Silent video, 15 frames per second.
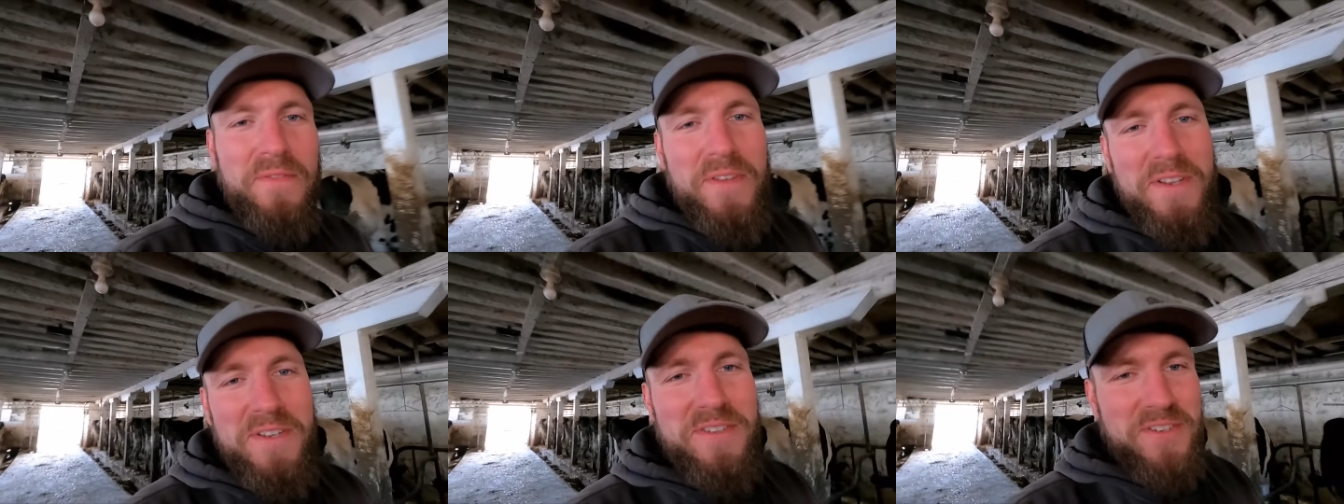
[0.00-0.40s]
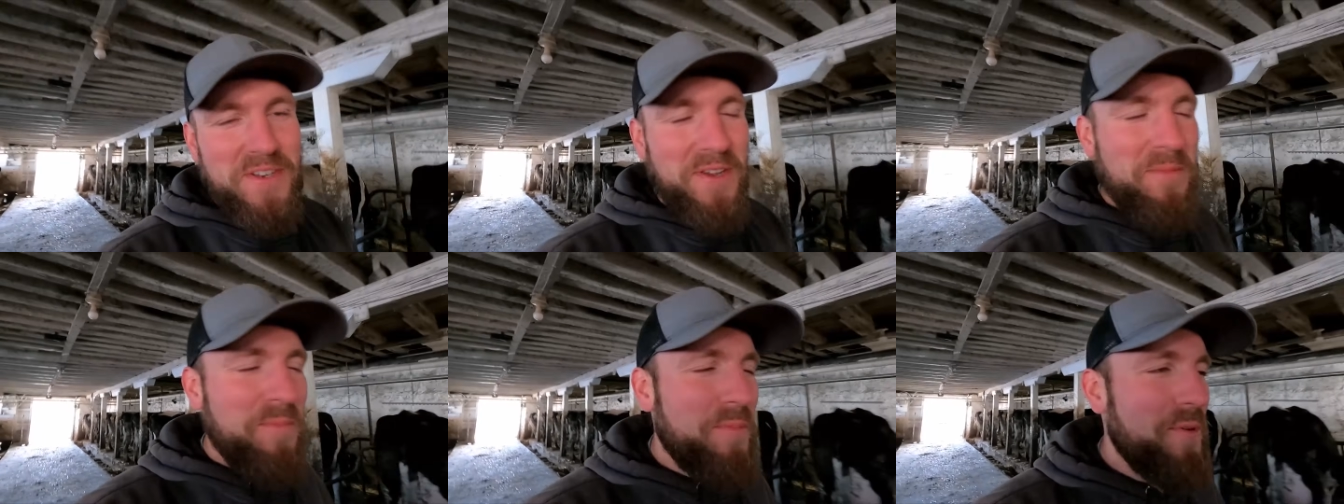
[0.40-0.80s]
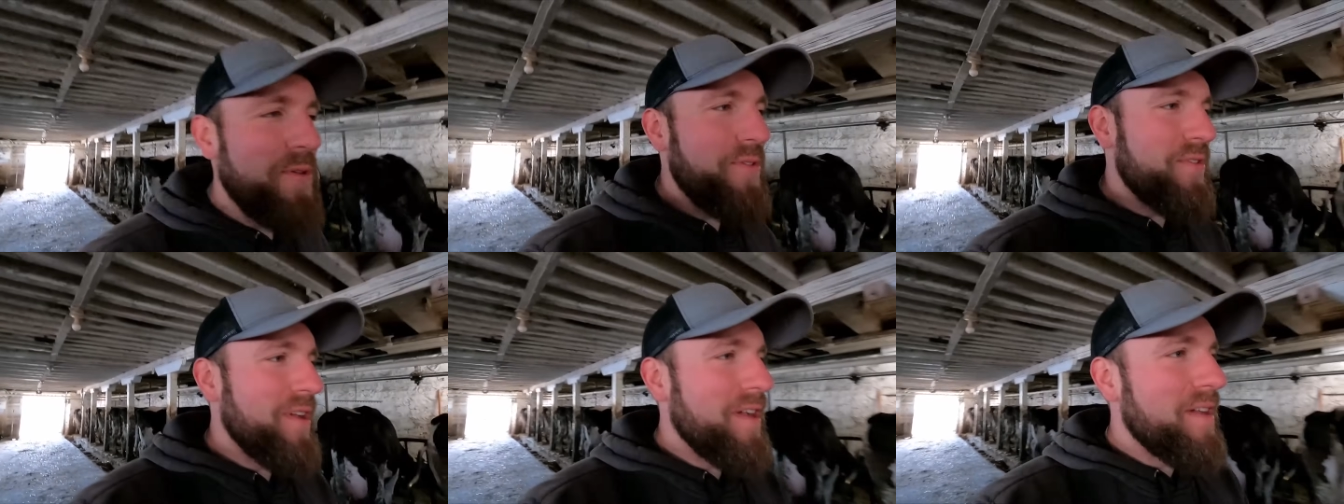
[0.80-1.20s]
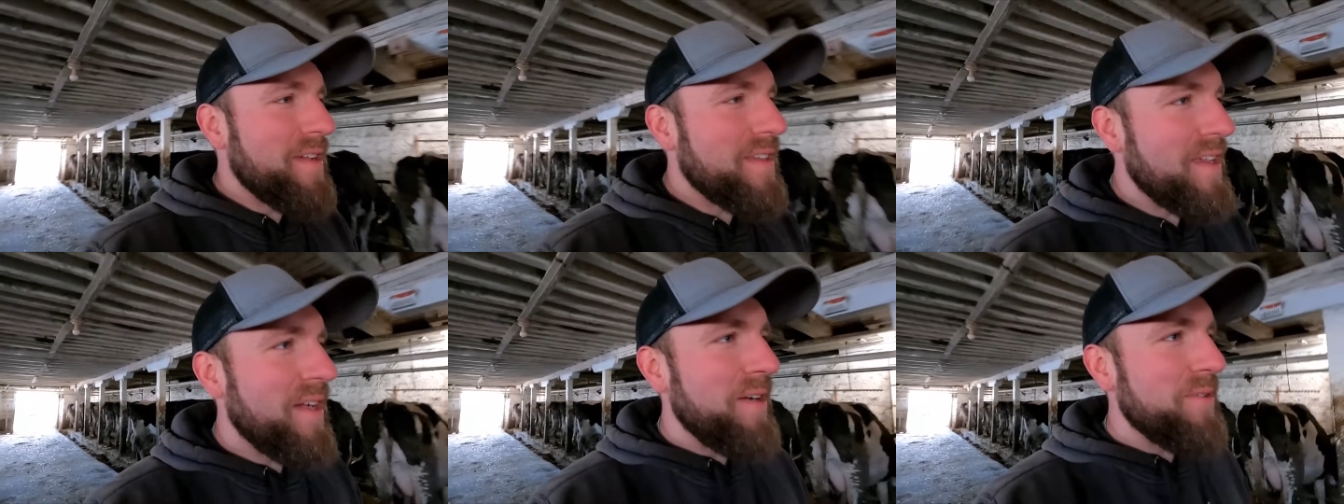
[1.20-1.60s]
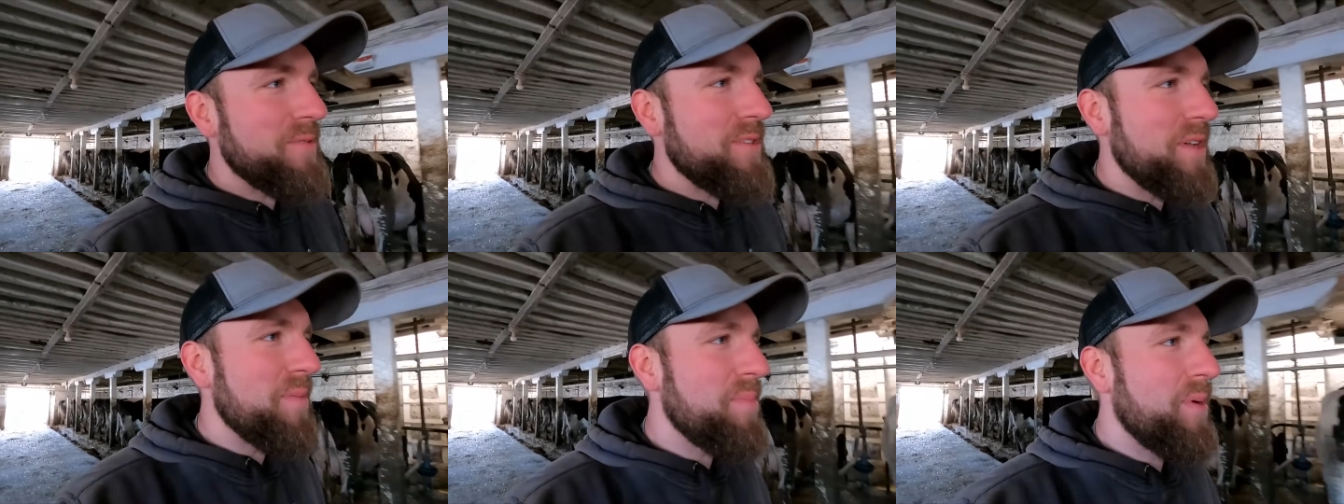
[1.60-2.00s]
finished up with tying
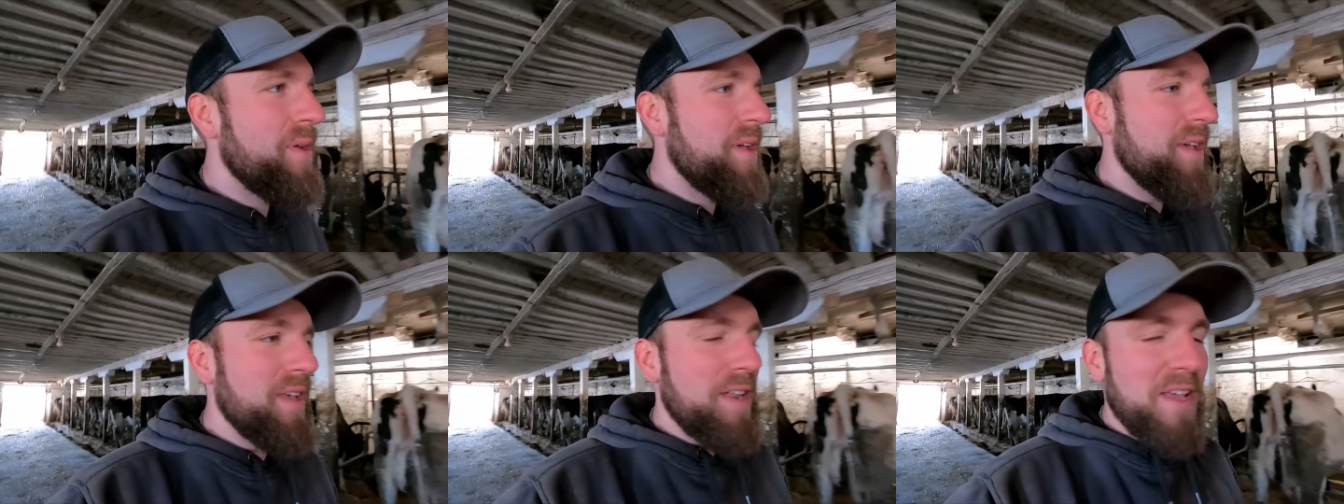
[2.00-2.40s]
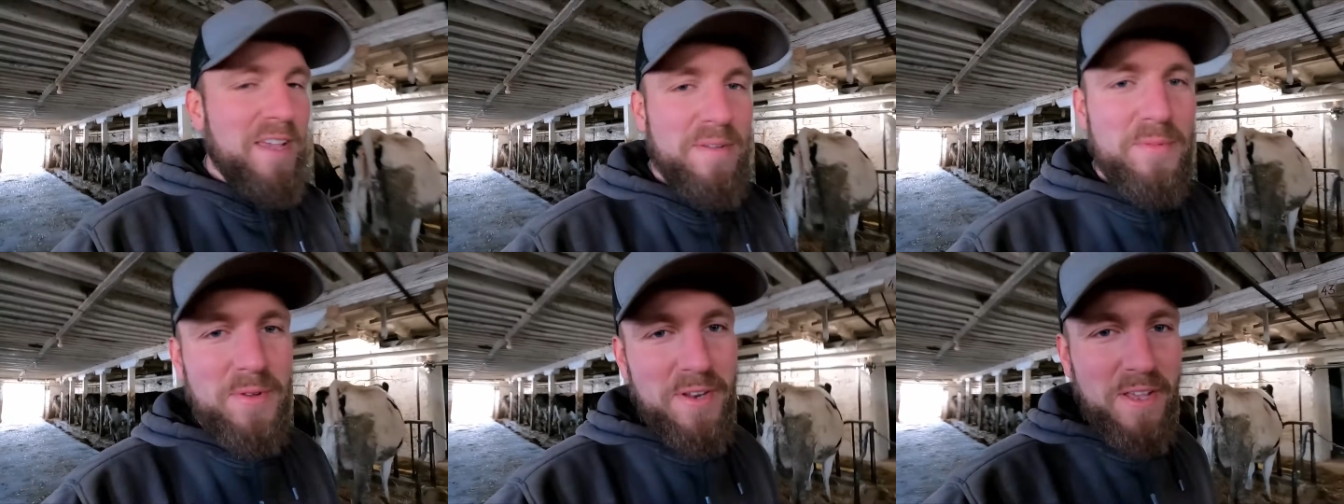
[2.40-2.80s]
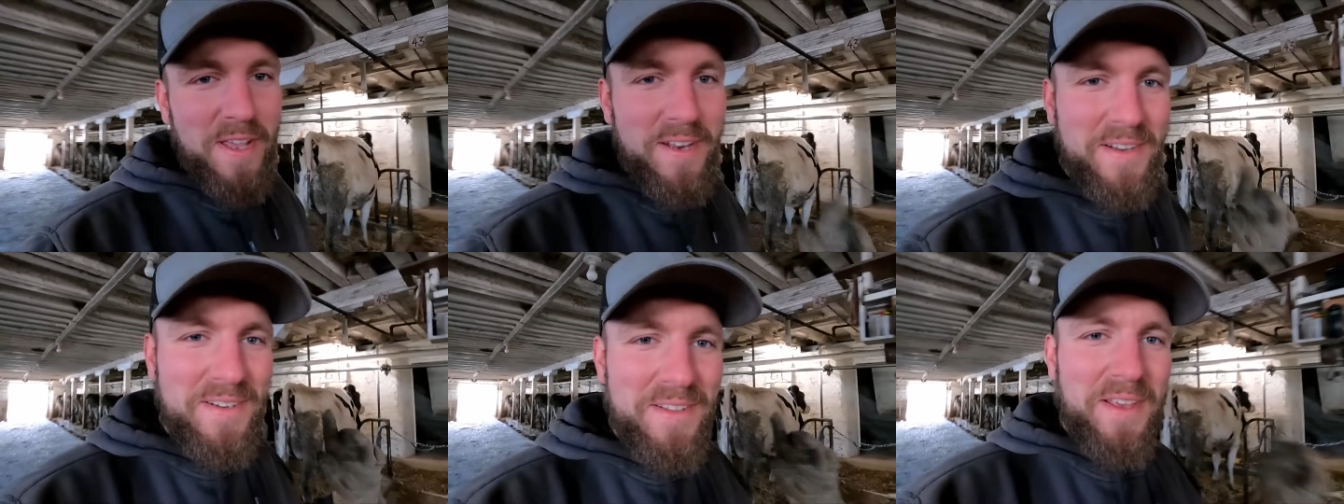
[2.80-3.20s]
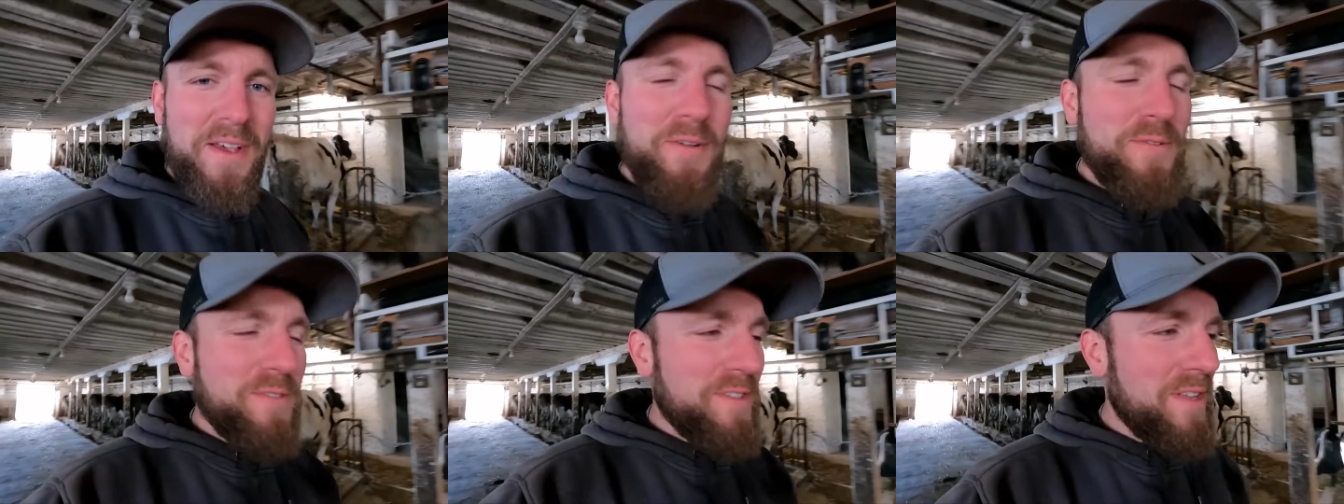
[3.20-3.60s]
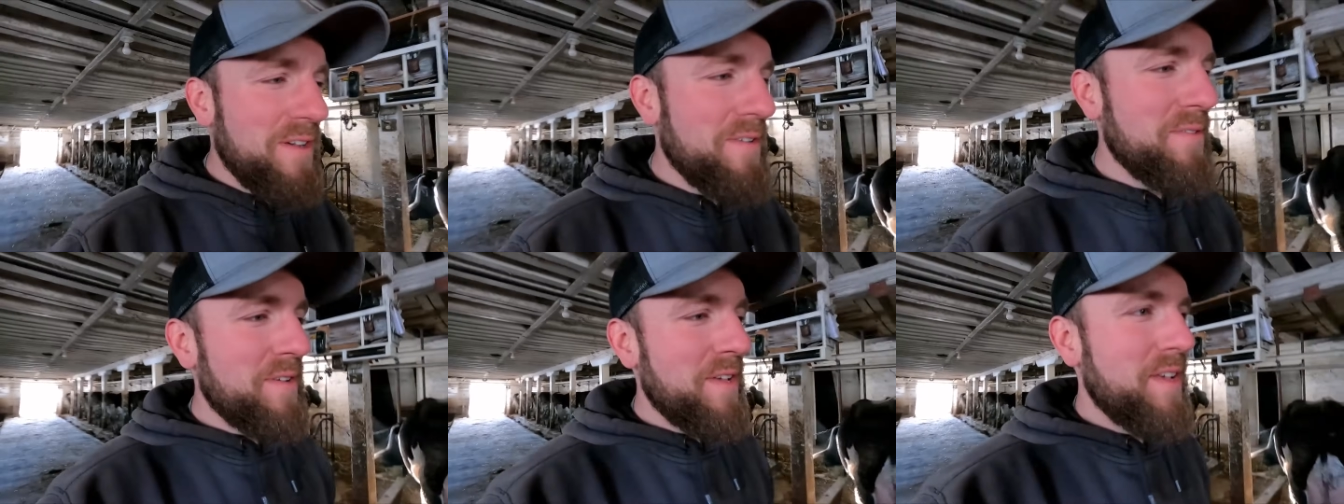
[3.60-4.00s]
cows up, and I am gonna head into the house now